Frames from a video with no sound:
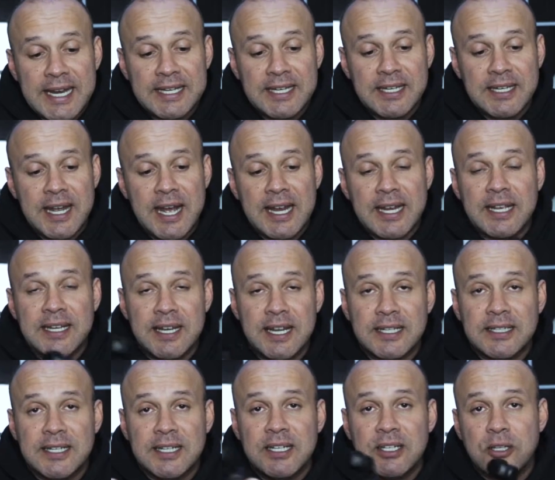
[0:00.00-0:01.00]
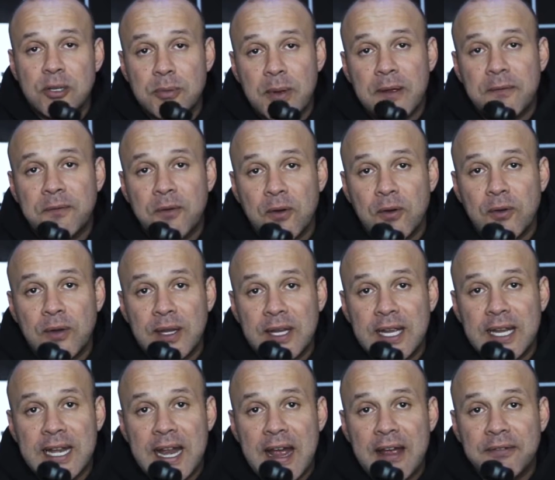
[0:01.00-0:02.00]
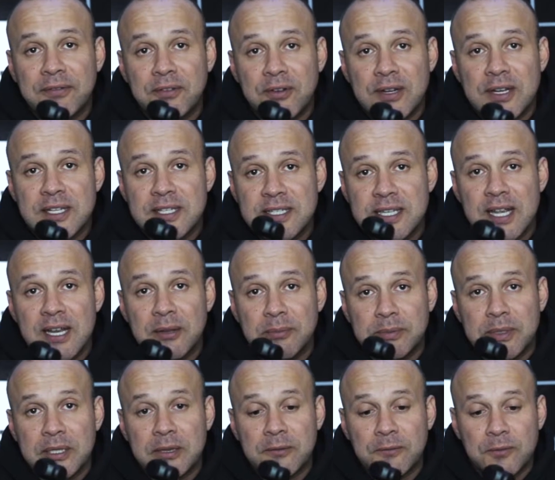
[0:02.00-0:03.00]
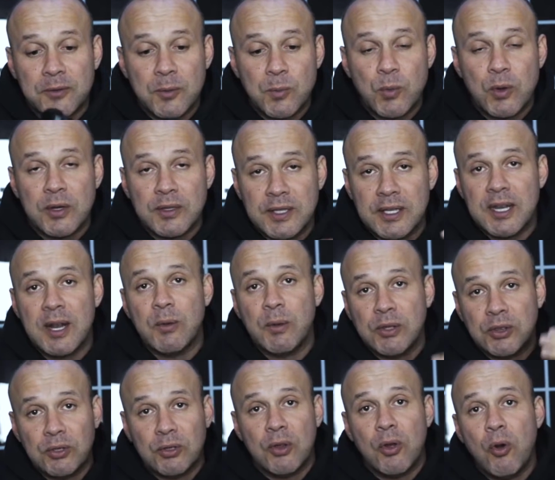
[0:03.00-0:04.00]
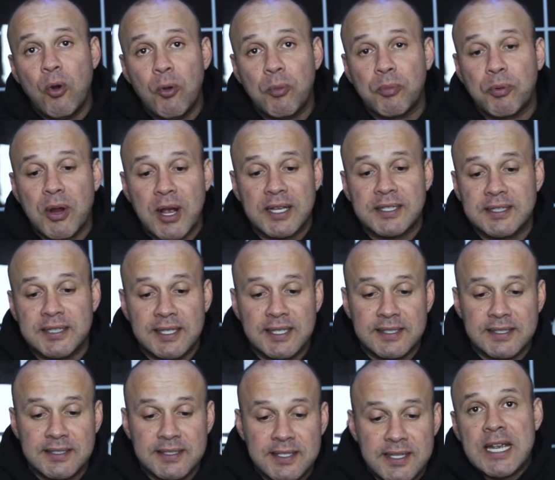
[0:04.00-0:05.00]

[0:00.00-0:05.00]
I connected it to my phone again after and it said update the firmware, and then I went through the whole process.